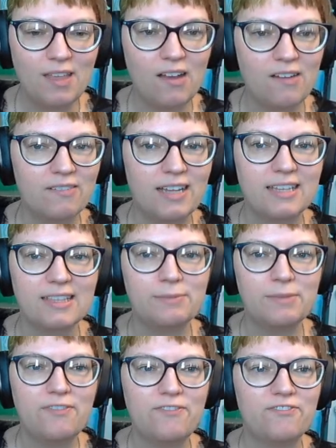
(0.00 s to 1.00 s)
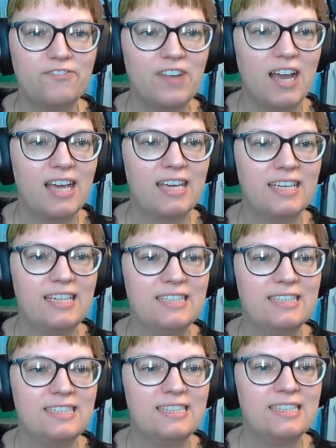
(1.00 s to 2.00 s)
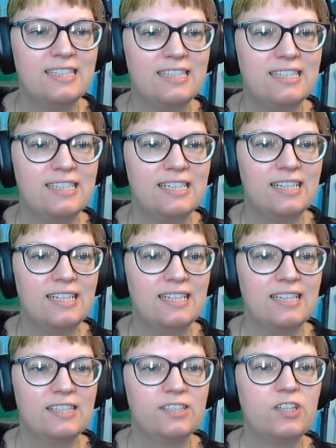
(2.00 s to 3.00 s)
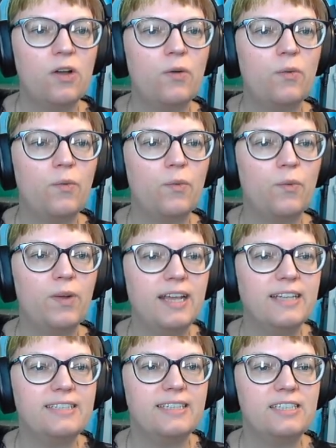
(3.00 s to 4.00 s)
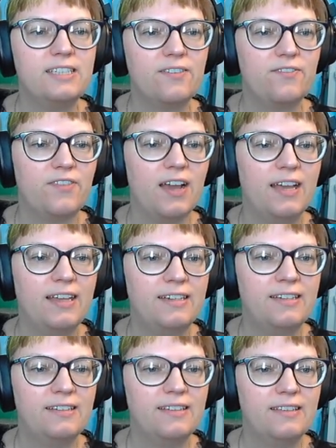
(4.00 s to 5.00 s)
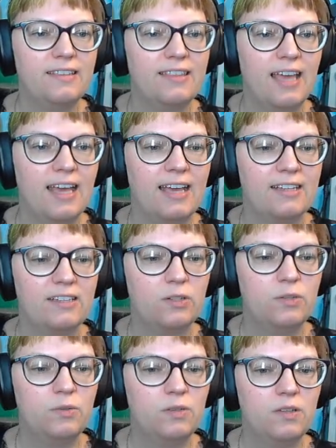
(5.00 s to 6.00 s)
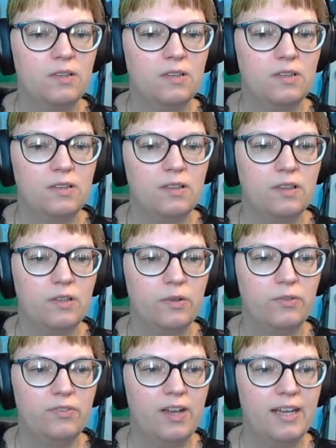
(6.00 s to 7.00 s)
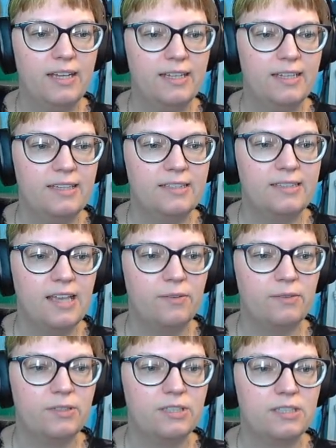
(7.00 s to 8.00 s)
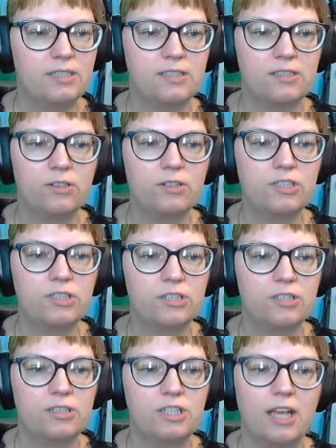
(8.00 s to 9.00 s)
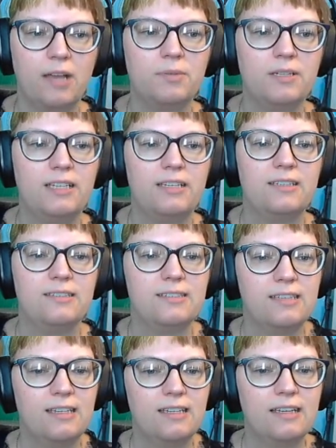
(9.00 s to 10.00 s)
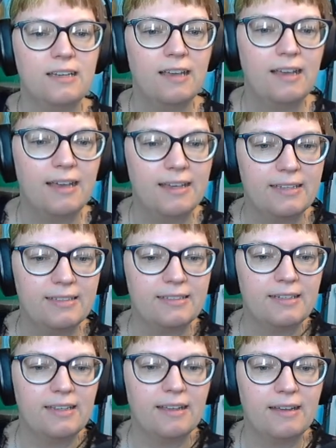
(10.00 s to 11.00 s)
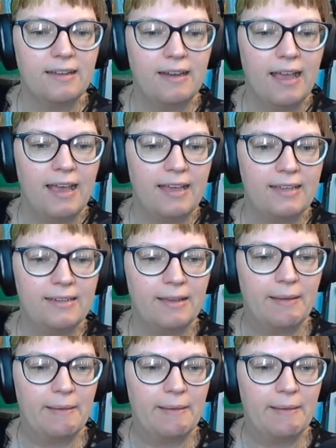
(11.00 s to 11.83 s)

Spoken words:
right, let me find. So what I did to find that cool lo-fi set was just searched Japanese, and it had